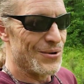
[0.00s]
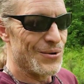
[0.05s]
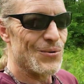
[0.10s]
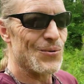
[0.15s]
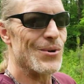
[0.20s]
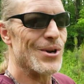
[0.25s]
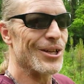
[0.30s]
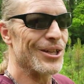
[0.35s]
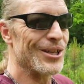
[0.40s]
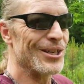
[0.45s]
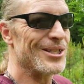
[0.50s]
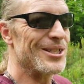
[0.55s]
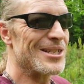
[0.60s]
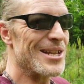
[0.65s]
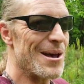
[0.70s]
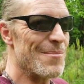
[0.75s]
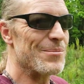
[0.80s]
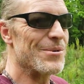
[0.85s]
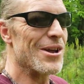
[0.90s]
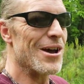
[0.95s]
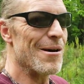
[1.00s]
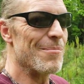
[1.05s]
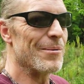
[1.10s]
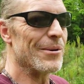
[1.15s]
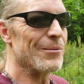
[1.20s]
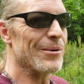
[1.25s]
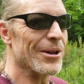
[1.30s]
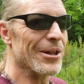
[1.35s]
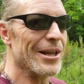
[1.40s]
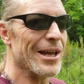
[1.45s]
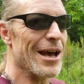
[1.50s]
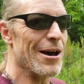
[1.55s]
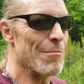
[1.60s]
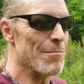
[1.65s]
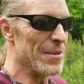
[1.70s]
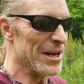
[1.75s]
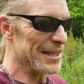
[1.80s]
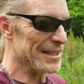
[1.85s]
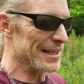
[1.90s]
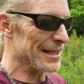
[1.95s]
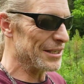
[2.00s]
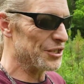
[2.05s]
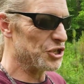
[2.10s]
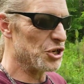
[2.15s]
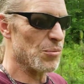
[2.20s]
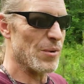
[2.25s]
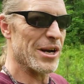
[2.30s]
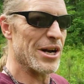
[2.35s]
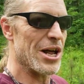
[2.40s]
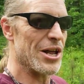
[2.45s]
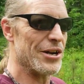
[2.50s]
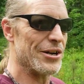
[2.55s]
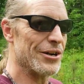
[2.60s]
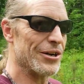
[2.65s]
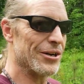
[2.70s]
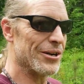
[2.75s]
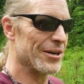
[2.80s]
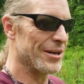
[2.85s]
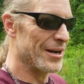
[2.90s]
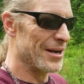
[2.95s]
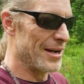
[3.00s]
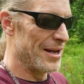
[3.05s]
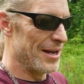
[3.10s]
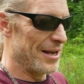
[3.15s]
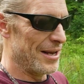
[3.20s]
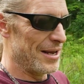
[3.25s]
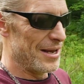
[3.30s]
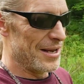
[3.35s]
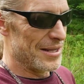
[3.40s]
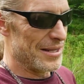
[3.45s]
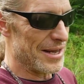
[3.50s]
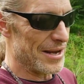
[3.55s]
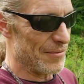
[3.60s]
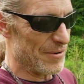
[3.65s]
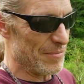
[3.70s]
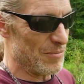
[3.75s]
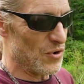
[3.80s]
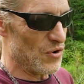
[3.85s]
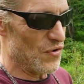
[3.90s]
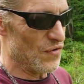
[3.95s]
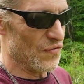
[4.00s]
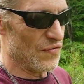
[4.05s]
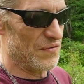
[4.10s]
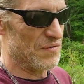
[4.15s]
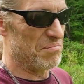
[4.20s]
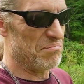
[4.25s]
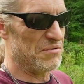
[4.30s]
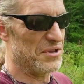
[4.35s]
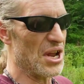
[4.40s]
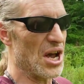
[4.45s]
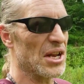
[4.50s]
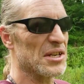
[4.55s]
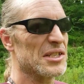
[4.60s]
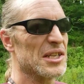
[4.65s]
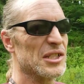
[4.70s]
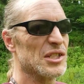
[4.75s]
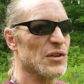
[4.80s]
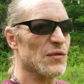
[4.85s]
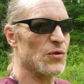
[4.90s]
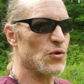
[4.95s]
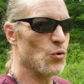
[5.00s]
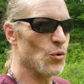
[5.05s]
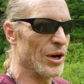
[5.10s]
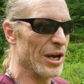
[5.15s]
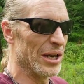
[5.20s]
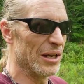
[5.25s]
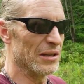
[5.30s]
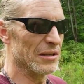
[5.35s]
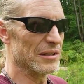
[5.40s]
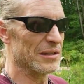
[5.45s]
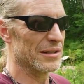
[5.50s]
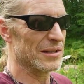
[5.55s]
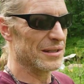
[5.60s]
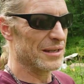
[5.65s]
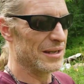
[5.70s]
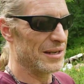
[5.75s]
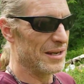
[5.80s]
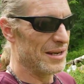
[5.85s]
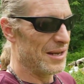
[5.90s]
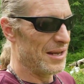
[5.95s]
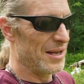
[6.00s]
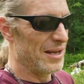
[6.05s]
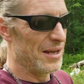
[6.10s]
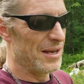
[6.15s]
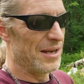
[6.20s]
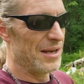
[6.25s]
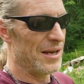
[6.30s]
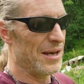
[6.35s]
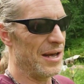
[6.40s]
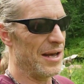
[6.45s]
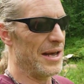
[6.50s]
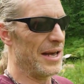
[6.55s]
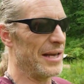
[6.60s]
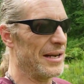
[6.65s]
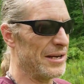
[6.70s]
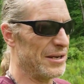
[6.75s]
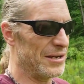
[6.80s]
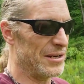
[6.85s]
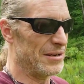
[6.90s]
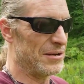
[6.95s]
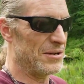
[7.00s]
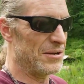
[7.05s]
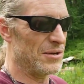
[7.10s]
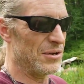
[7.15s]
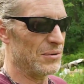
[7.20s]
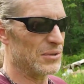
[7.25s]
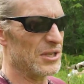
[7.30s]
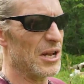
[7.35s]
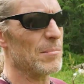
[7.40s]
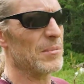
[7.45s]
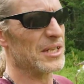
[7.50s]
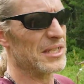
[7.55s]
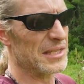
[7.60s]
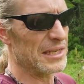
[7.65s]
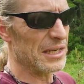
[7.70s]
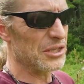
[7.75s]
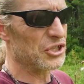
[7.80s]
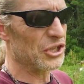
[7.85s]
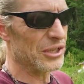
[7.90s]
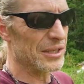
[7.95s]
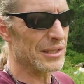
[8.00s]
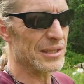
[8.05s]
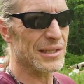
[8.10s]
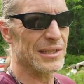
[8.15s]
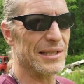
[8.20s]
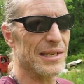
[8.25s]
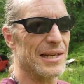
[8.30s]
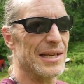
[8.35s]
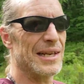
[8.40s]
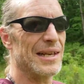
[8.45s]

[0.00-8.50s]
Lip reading: really stepped up and really helped Missy. She went under. They removed dozens of quills, had to do some incisions,